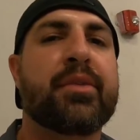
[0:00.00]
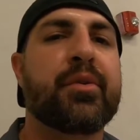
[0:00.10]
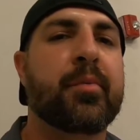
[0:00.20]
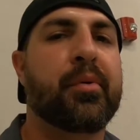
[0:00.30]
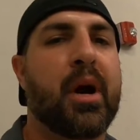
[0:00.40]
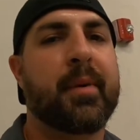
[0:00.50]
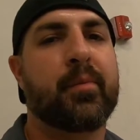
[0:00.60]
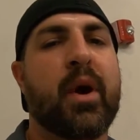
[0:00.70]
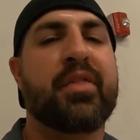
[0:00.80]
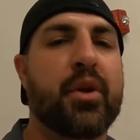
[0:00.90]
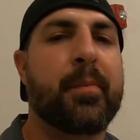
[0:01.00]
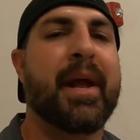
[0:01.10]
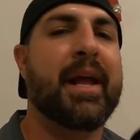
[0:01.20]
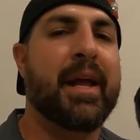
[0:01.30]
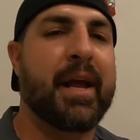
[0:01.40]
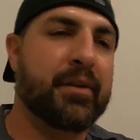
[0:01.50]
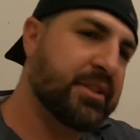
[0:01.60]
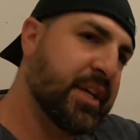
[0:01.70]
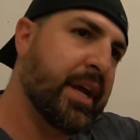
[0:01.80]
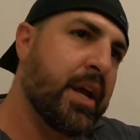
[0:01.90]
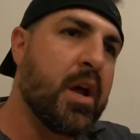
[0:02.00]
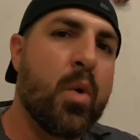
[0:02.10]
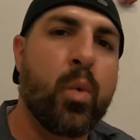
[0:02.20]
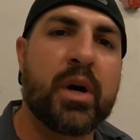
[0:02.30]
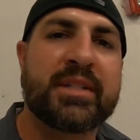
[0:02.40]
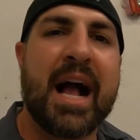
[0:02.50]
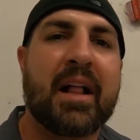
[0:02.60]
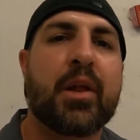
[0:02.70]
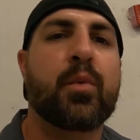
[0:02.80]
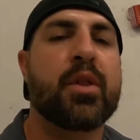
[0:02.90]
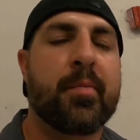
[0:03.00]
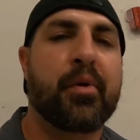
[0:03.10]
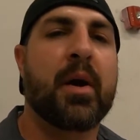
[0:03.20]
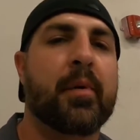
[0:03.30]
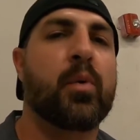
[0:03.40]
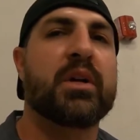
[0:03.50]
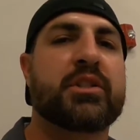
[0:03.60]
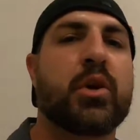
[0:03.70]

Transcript: through the prime, right through the paint, and you'll see exactly where the primer was.